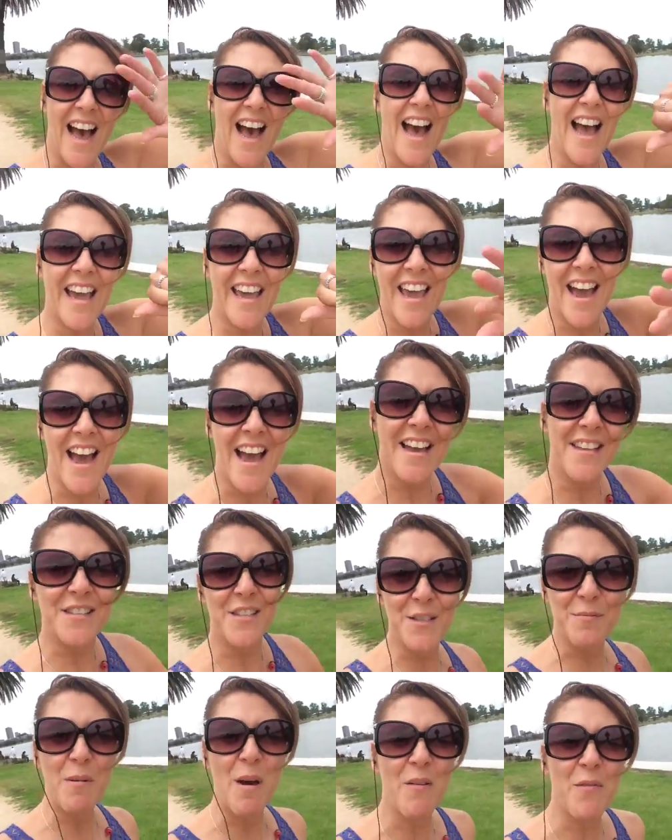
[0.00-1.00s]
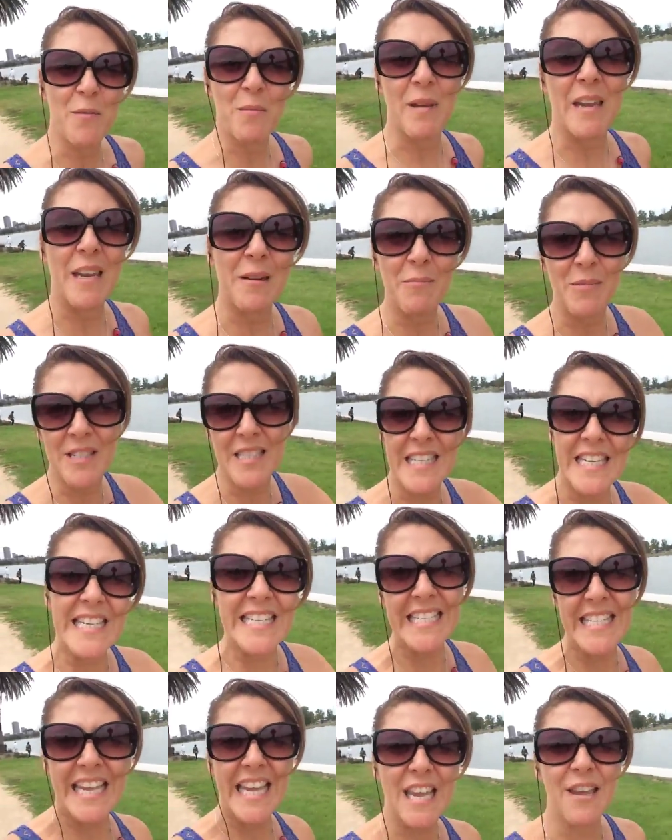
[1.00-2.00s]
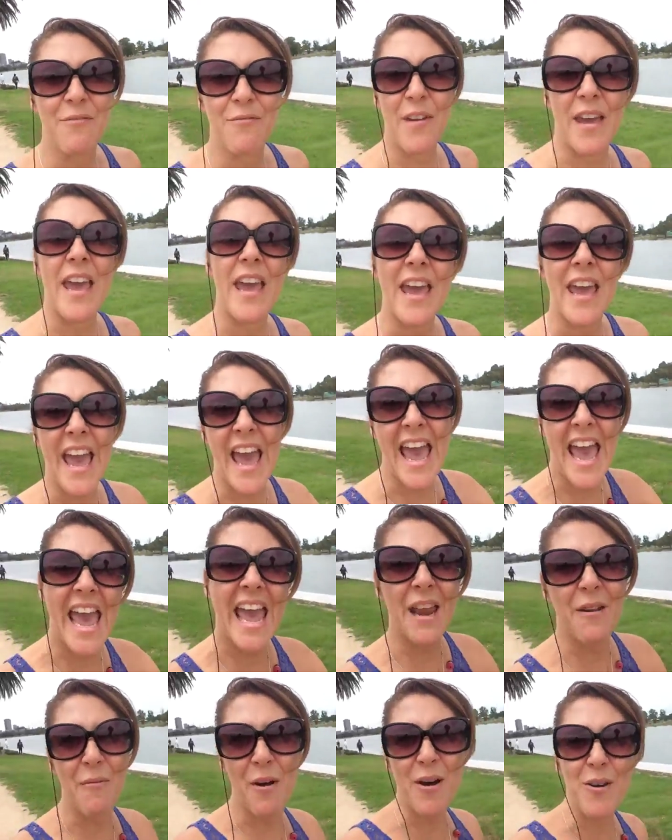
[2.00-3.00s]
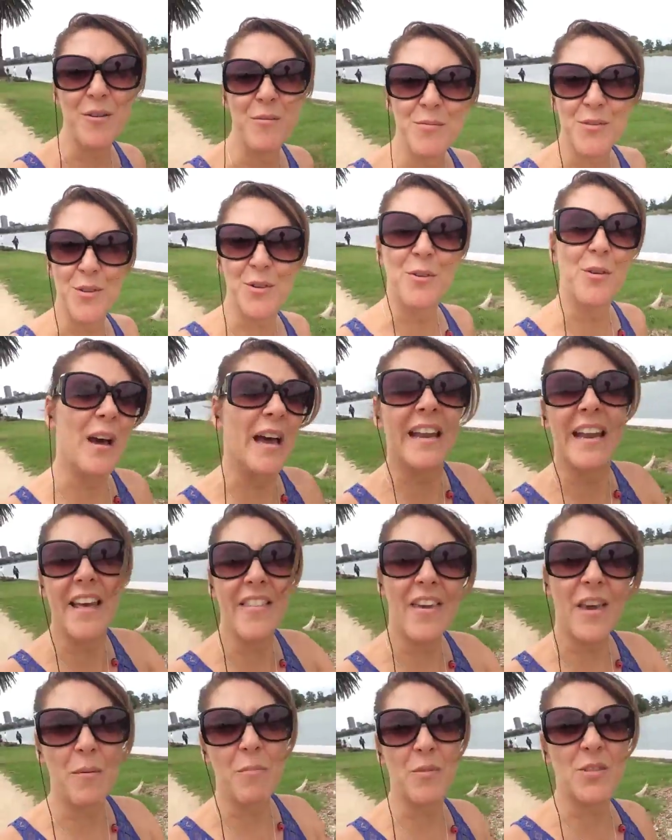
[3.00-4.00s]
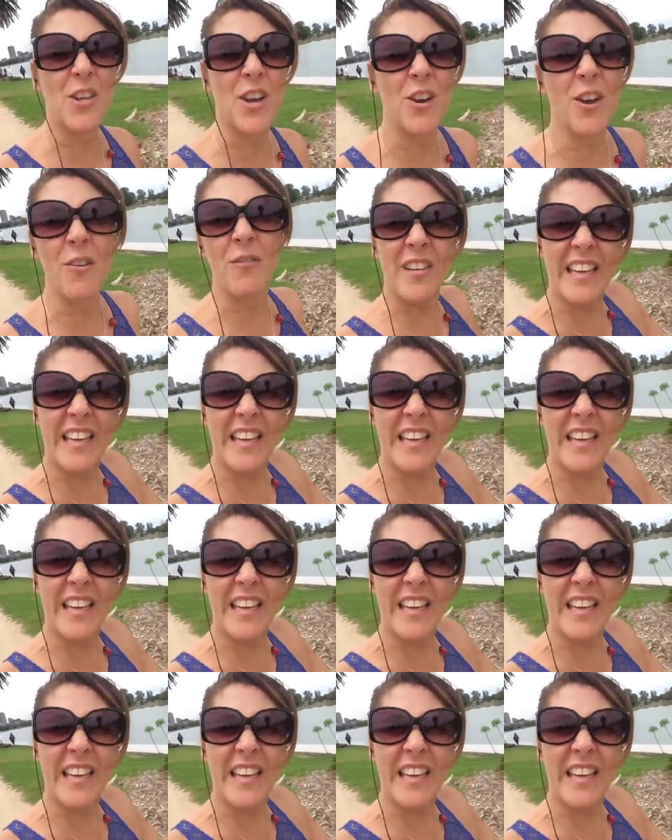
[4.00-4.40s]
Hi guys, it's Mel from Intimacy TV and welcome to another episode of